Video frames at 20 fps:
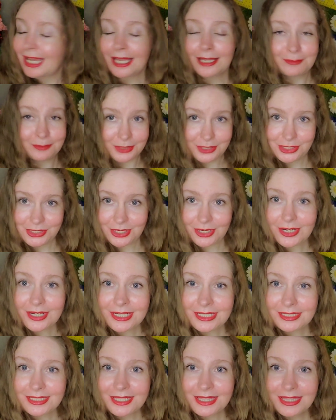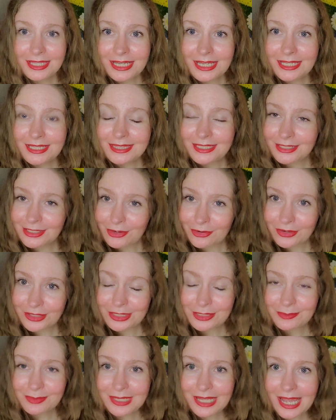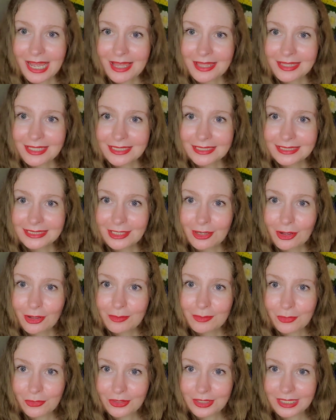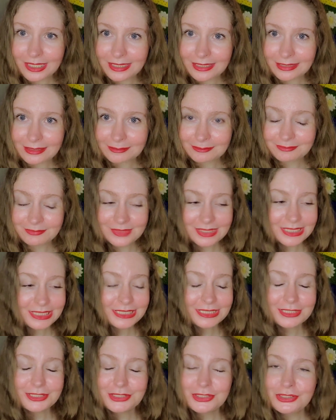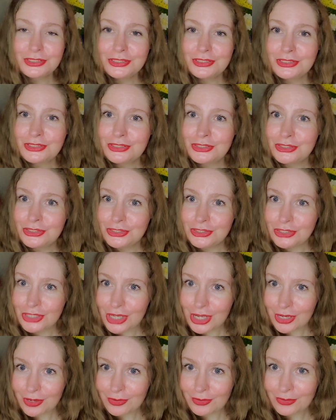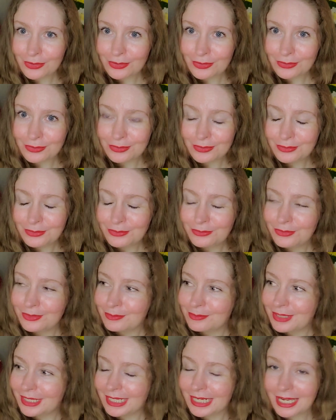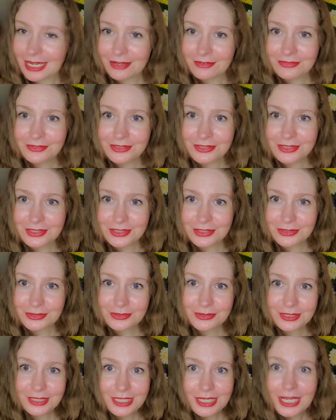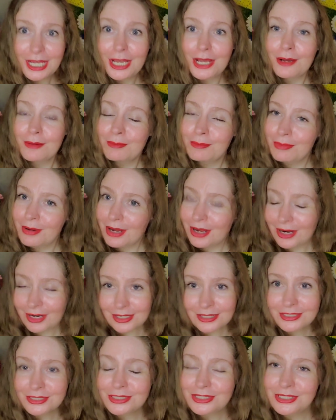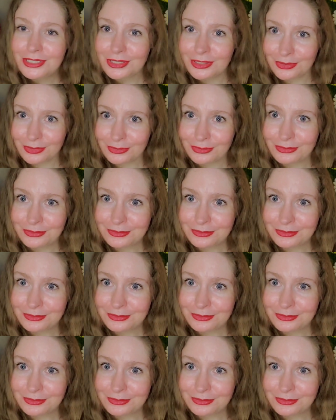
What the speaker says: I'm starting to think they're going to be at this all morning, so we might have to do part 2.